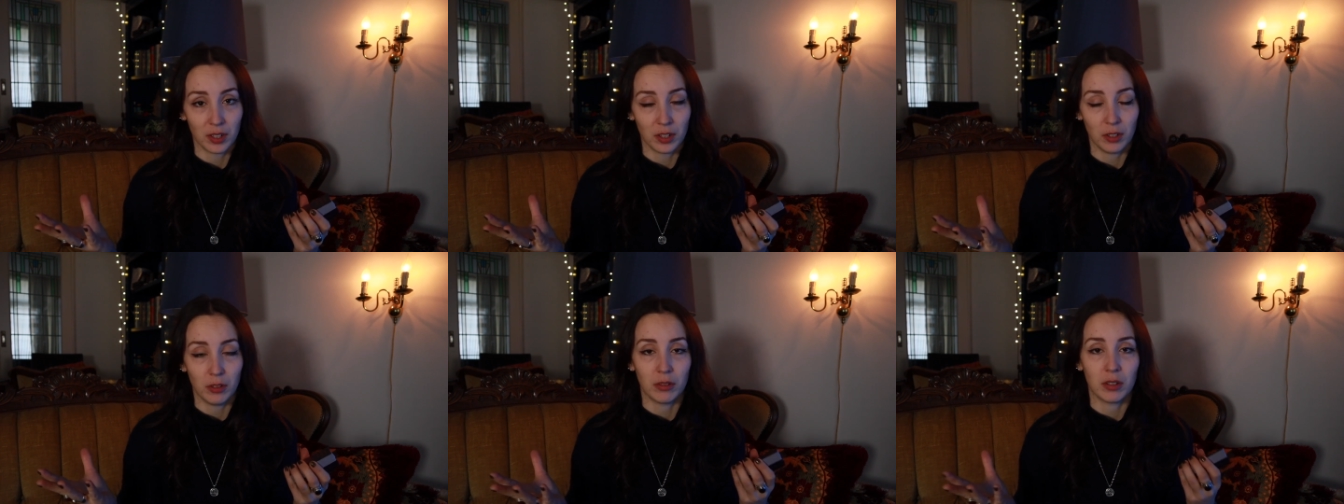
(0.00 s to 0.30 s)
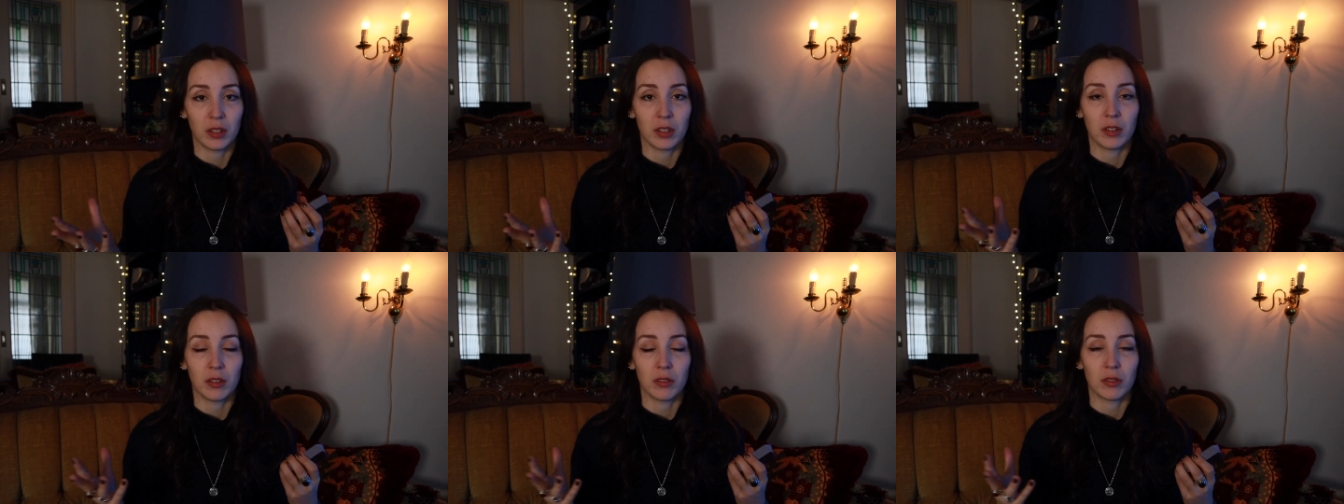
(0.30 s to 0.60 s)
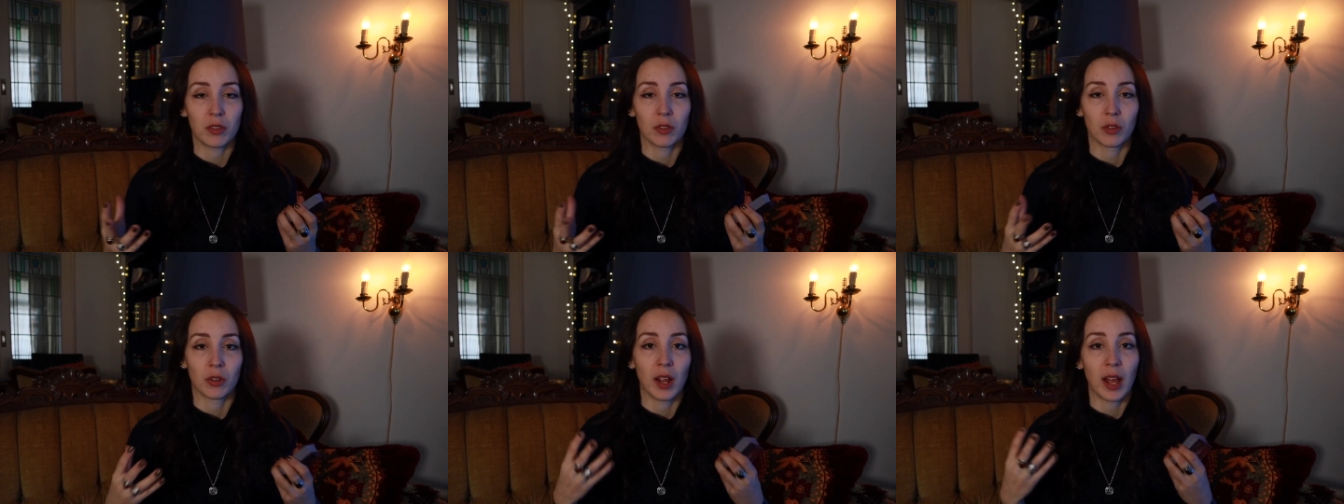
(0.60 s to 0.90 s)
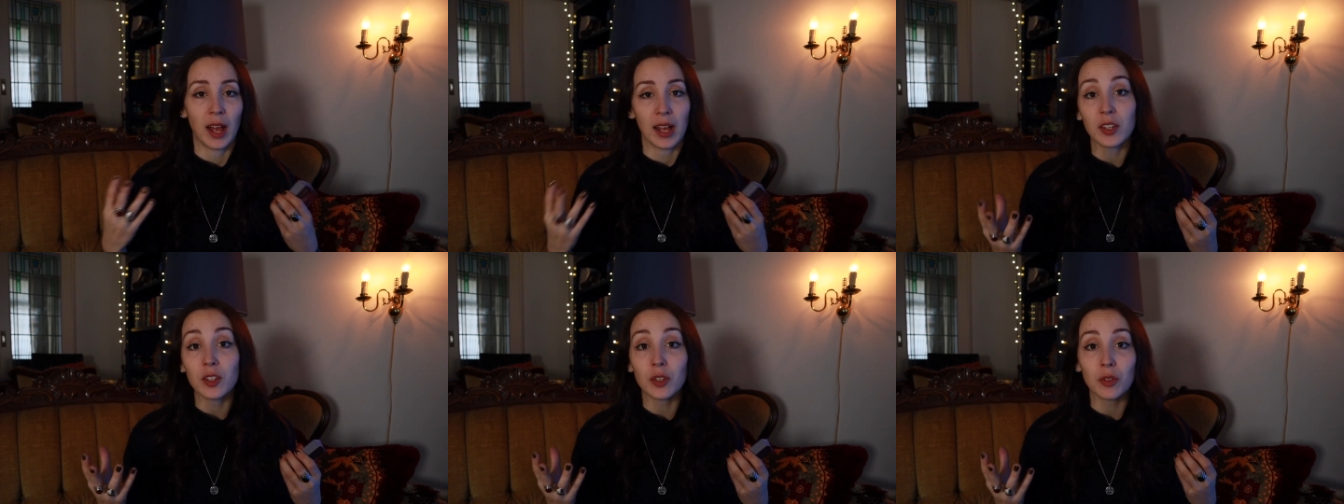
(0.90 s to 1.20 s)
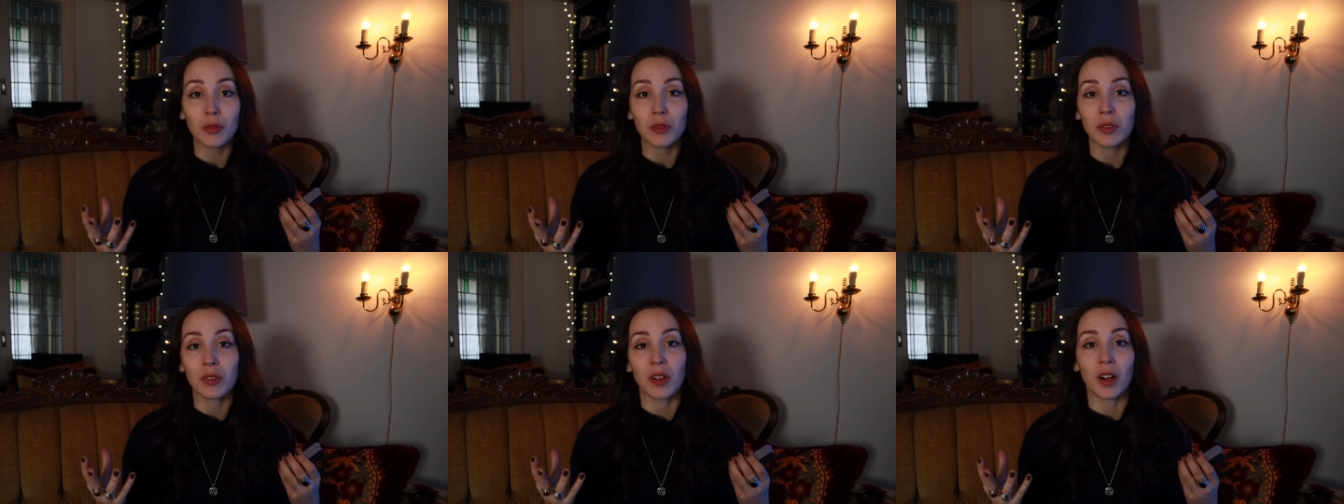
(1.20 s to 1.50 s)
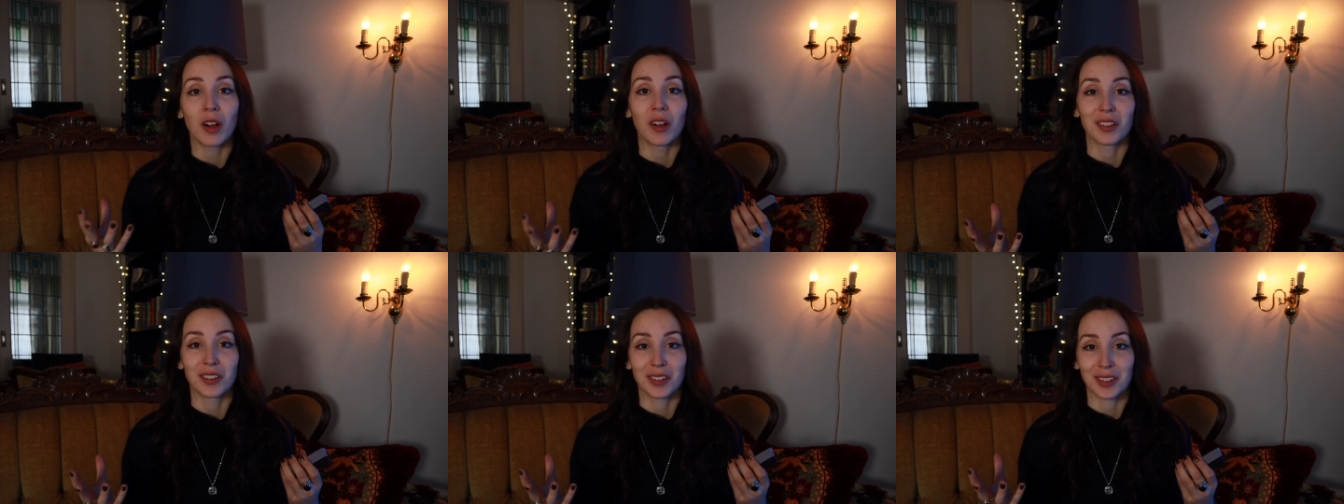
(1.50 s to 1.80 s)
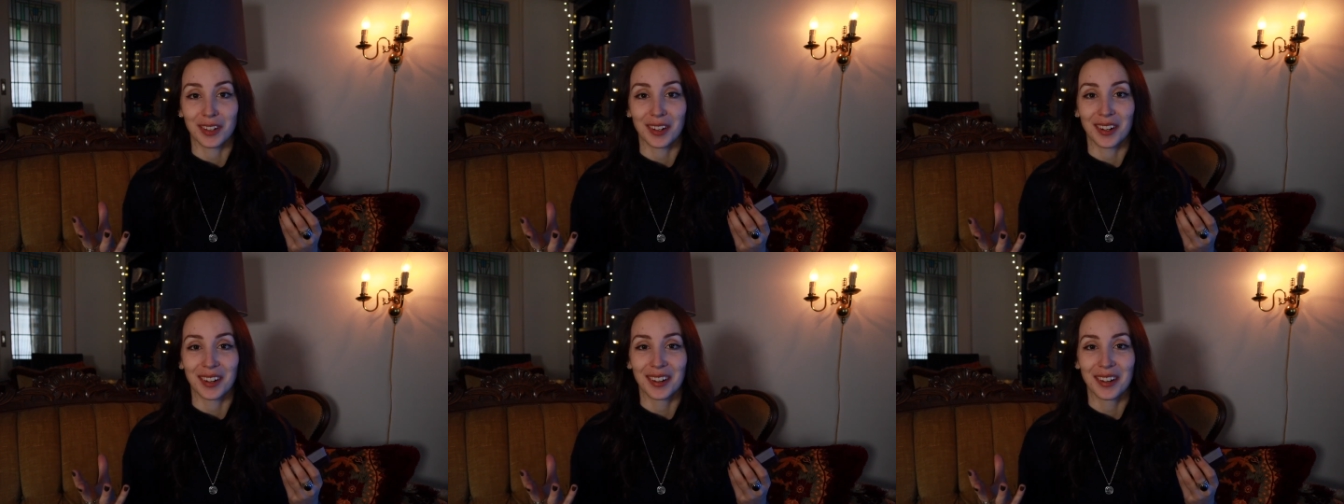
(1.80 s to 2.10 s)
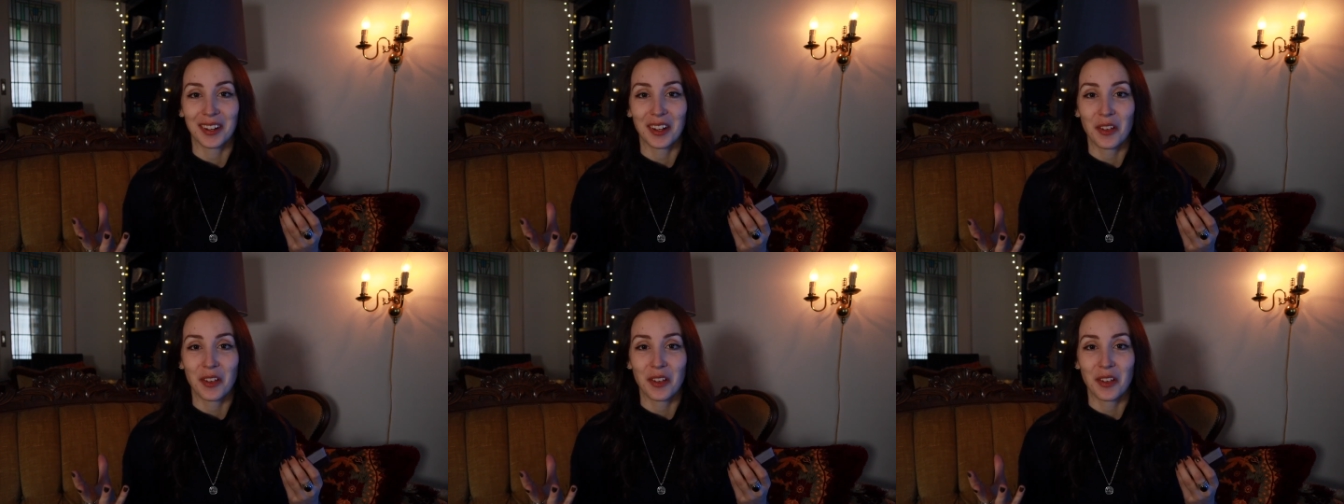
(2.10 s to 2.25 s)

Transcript: you can use your astral altar